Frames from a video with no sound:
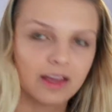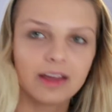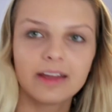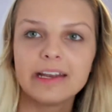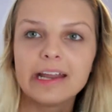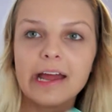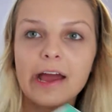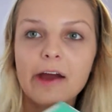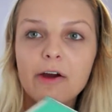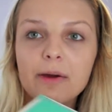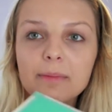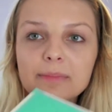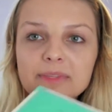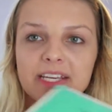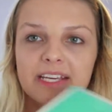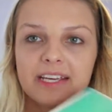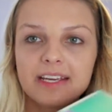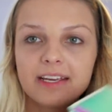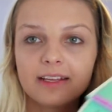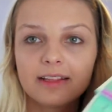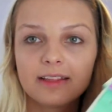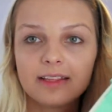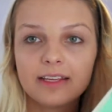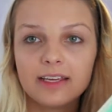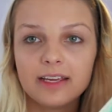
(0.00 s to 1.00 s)
Now I'm
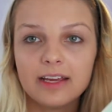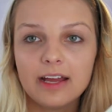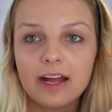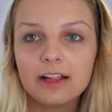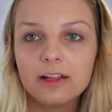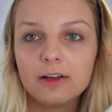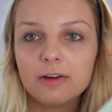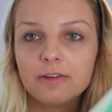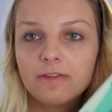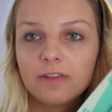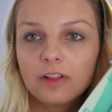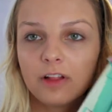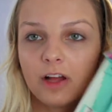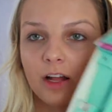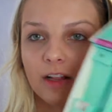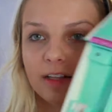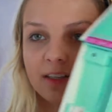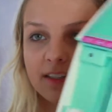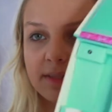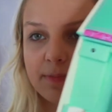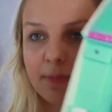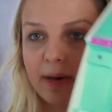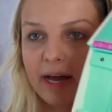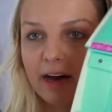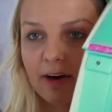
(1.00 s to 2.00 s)
taking the Hello
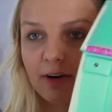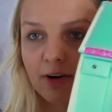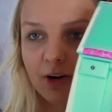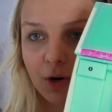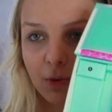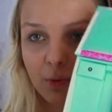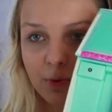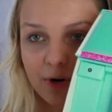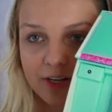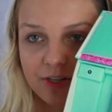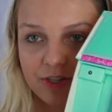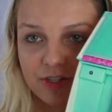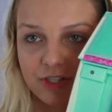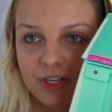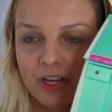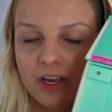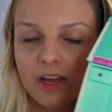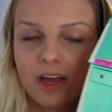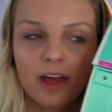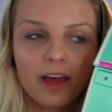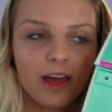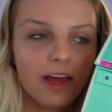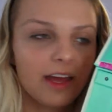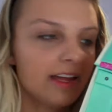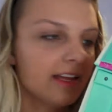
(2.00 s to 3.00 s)
Flawless powder, which
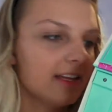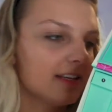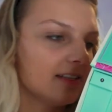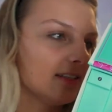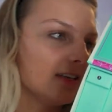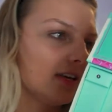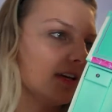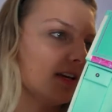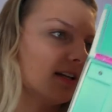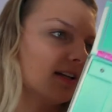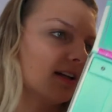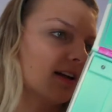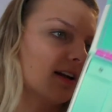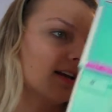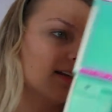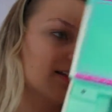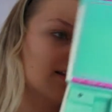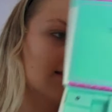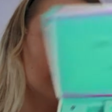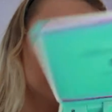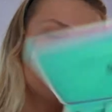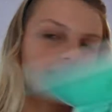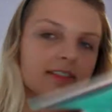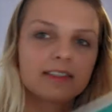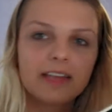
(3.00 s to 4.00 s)
is in
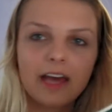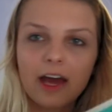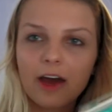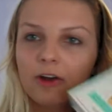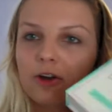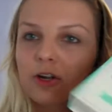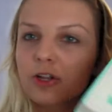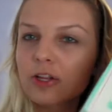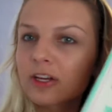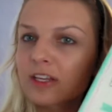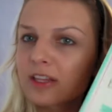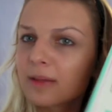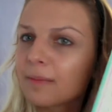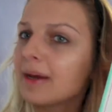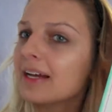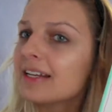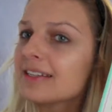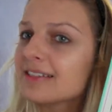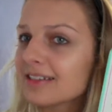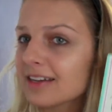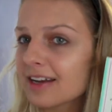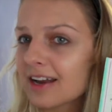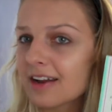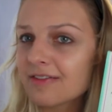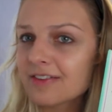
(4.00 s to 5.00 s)
this How to Look the
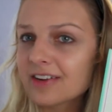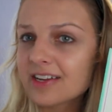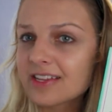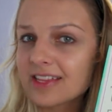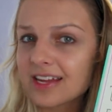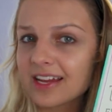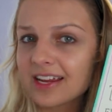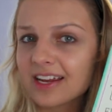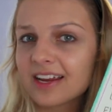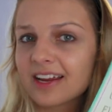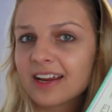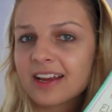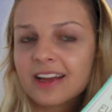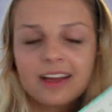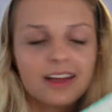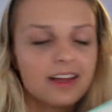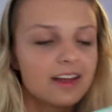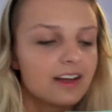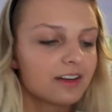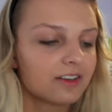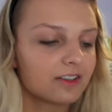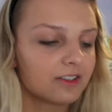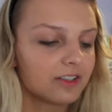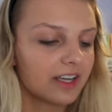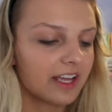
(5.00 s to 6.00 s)
Best at Everything
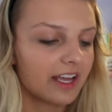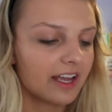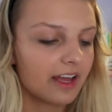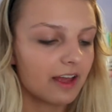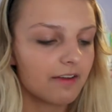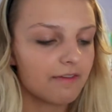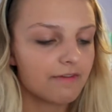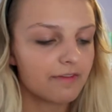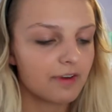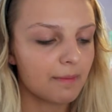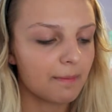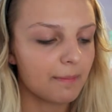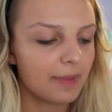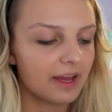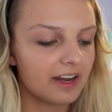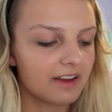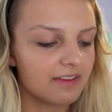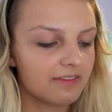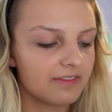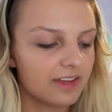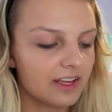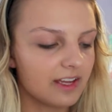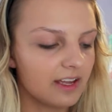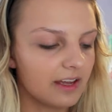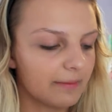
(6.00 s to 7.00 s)
little kit from
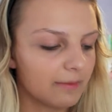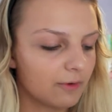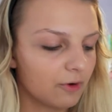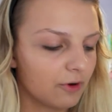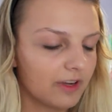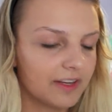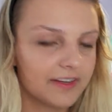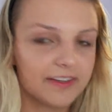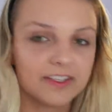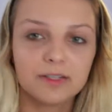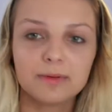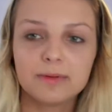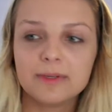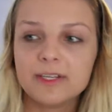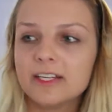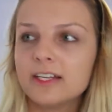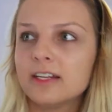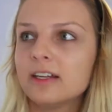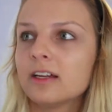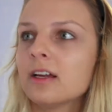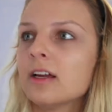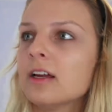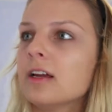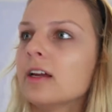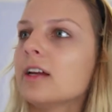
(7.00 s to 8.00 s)
Benefit. I'm going to
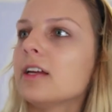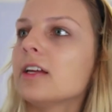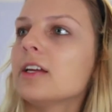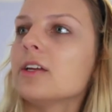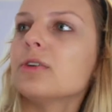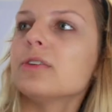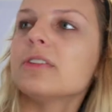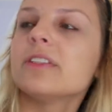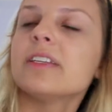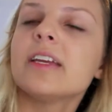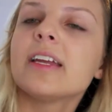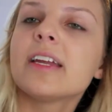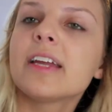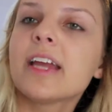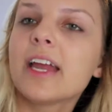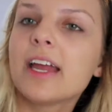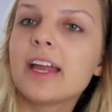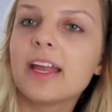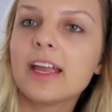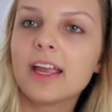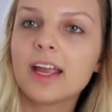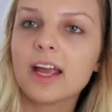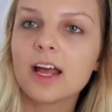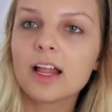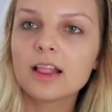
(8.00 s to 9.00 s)
be using
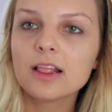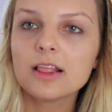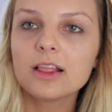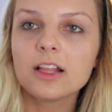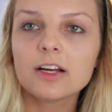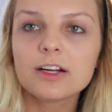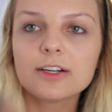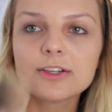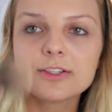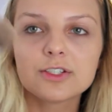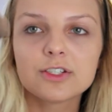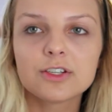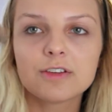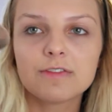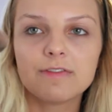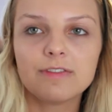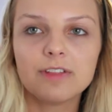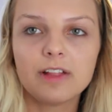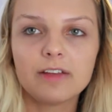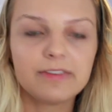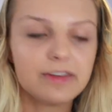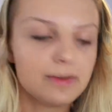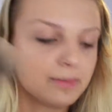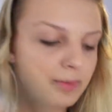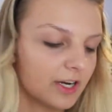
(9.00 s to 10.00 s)
a large
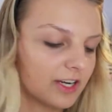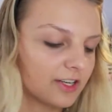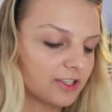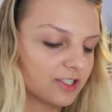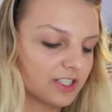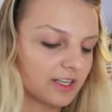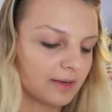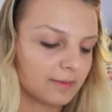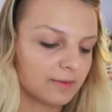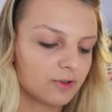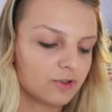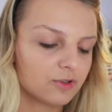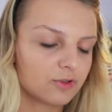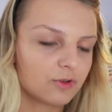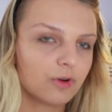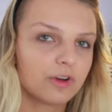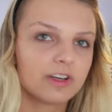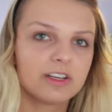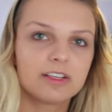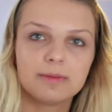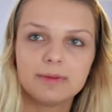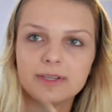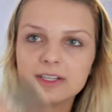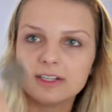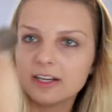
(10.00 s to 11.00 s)
fluffy brush, and I'm just going
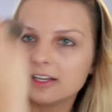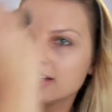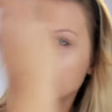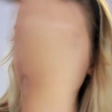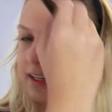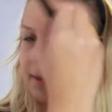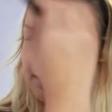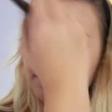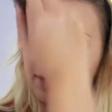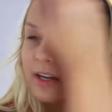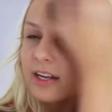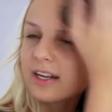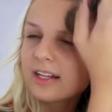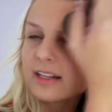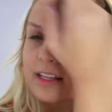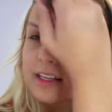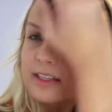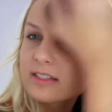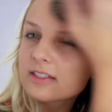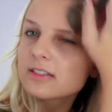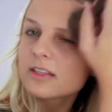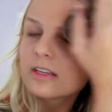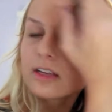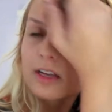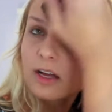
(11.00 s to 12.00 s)
to be lightly putting
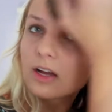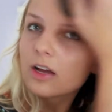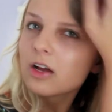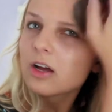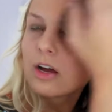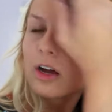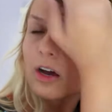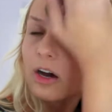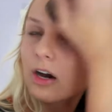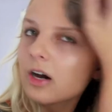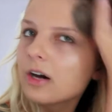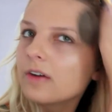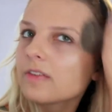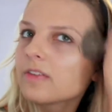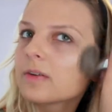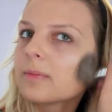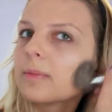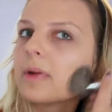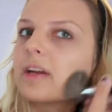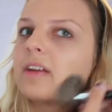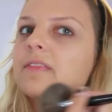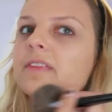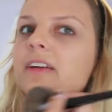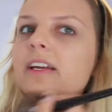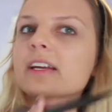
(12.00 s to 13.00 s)
this all over
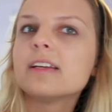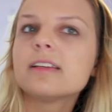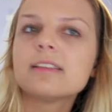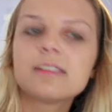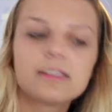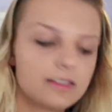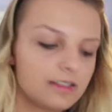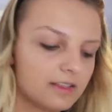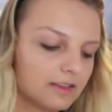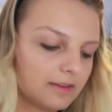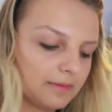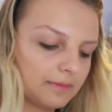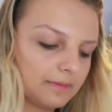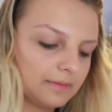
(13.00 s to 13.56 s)
my face.